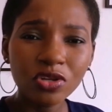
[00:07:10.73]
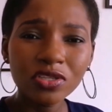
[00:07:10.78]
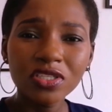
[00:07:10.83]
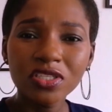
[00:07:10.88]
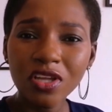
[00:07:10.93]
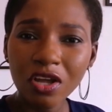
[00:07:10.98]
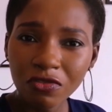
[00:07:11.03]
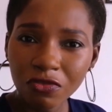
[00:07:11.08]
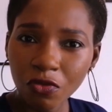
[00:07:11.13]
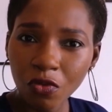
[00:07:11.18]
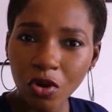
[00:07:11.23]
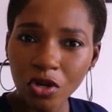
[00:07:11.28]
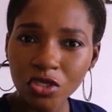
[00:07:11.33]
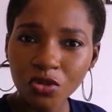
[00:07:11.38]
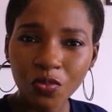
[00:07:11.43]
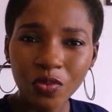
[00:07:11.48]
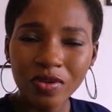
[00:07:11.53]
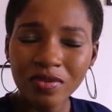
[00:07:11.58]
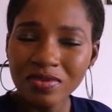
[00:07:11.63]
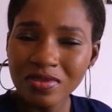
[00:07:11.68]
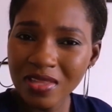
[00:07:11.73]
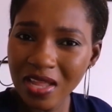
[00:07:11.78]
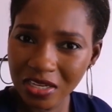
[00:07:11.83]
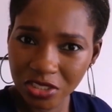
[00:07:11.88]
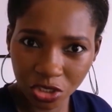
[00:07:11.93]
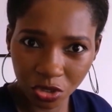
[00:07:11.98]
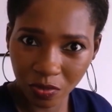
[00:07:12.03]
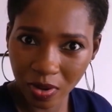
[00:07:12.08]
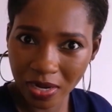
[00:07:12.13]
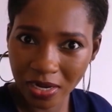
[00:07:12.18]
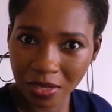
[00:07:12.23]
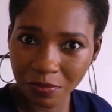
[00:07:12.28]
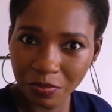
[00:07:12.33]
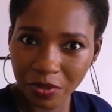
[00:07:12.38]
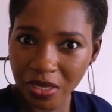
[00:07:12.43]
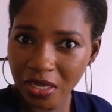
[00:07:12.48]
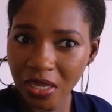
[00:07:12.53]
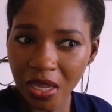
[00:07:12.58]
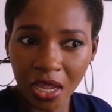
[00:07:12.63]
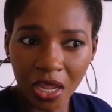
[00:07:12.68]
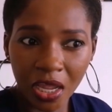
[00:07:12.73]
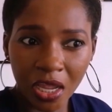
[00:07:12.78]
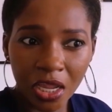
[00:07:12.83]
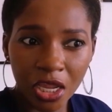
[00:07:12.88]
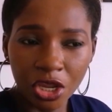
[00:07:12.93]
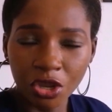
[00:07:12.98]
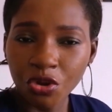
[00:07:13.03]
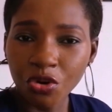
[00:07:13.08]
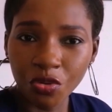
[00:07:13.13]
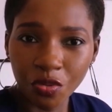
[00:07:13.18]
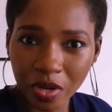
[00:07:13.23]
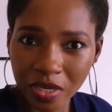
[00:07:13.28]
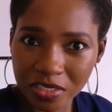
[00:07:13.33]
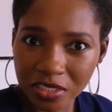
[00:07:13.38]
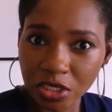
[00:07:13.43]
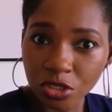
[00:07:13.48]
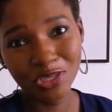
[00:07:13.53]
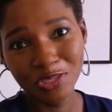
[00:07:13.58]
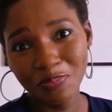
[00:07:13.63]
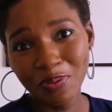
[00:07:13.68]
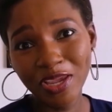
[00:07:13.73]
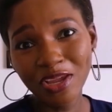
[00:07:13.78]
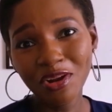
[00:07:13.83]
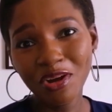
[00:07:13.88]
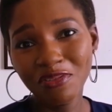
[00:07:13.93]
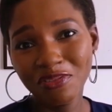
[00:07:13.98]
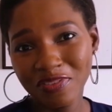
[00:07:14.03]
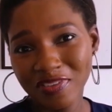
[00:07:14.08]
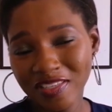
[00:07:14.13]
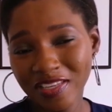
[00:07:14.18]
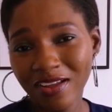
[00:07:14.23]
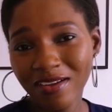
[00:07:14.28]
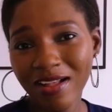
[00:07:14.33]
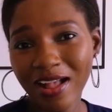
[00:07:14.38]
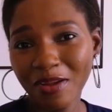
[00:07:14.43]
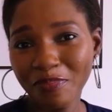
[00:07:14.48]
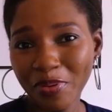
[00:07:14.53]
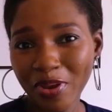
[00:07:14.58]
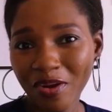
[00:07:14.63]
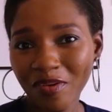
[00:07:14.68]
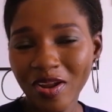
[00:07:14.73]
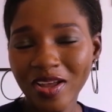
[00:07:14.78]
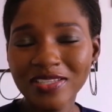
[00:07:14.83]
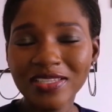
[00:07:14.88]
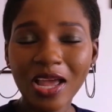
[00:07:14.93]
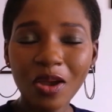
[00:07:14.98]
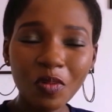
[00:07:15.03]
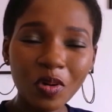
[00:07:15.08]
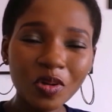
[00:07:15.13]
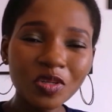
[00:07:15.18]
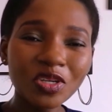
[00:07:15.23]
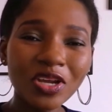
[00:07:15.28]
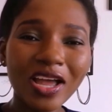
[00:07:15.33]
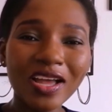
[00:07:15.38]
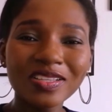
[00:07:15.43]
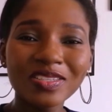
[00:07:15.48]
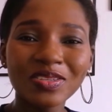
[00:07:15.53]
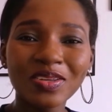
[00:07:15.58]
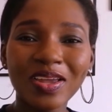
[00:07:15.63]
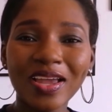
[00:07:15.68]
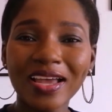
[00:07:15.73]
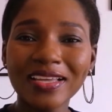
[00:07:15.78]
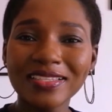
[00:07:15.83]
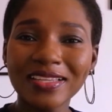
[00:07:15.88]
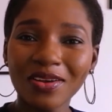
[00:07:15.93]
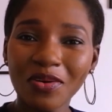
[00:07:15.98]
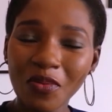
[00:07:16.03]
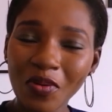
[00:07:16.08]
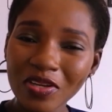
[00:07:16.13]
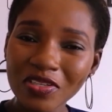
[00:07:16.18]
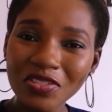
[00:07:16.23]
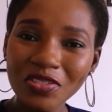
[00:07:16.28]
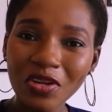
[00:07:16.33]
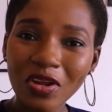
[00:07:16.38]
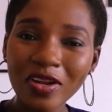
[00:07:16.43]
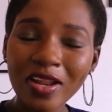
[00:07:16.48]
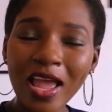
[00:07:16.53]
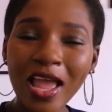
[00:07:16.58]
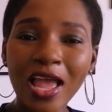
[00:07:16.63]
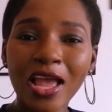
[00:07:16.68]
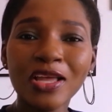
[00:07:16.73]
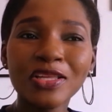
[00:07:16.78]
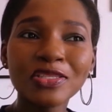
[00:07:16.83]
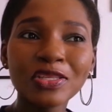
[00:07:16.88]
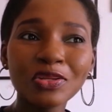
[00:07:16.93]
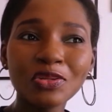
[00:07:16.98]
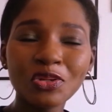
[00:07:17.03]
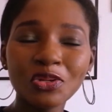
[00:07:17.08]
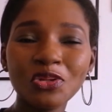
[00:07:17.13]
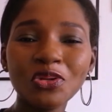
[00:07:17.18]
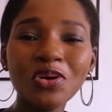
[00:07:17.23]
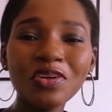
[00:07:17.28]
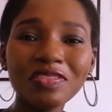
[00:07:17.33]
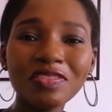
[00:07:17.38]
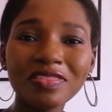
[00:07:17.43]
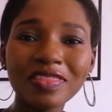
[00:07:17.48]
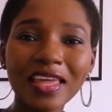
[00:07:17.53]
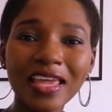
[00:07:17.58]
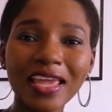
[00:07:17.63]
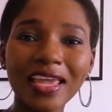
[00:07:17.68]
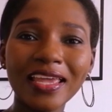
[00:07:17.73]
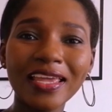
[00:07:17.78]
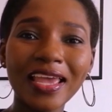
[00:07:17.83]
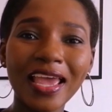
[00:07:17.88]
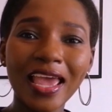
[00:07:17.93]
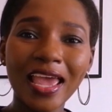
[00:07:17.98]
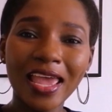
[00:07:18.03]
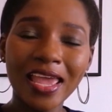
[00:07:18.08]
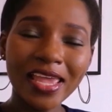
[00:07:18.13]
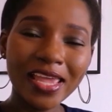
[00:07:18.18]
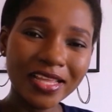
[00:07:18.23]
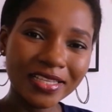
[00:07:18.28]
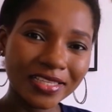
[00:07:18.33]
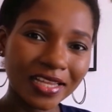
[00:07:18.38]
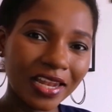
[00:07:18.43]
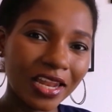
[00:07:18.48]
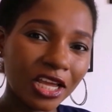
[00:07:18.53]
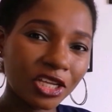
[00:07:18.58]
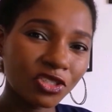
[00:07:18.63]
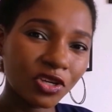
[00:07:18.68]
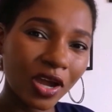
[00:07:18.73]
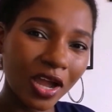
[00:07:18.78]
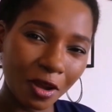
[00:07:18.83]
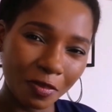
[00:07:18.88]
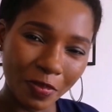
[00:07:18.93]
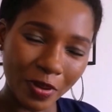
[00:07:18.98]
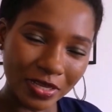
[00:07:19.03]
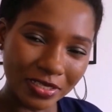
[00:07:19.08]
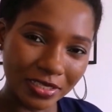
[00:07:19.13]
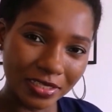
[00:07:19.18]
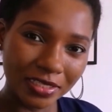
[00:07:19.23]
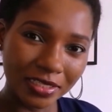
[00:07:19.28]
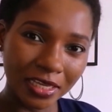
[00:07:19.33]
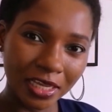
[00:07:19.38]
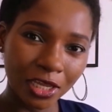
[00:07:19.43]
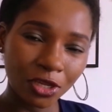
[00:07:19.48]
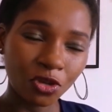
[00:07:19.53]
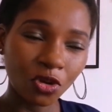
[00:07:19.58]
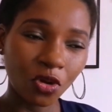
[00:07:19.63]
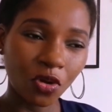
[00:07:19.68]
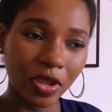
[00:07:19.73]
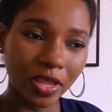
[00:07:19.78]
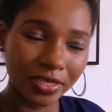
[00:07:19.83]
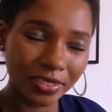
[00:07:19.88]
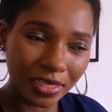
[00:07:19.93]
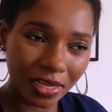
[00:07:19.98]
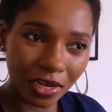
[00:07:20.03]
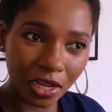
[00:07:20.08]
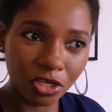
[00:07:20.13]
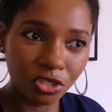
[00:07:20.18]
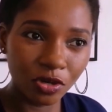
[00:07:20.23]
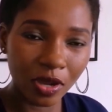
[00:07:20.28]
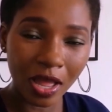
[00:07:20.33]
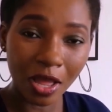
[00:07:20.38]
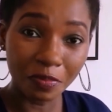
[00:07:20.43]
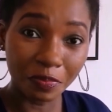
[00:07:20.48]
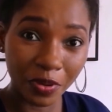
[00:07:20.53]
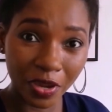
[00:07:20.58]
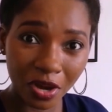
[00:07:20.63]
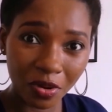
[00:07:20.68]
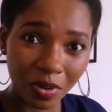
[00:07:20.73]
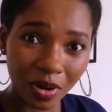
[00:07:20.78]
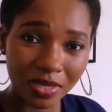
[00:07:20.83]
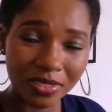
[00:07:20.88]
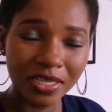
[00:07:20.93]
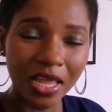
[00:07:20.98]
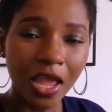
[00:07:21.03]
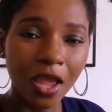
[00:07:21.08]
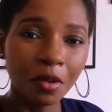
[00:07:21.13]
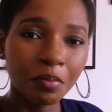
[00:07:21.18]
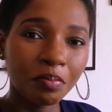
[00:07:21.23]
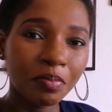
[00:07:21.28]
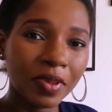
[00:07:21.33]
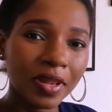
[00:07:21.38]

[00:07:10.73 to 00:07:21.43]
your self-worth will naturally be increase. So speaking of physical appearance, I want to ask you guys a question. So do you think intellectual capacity, your intellectual appearance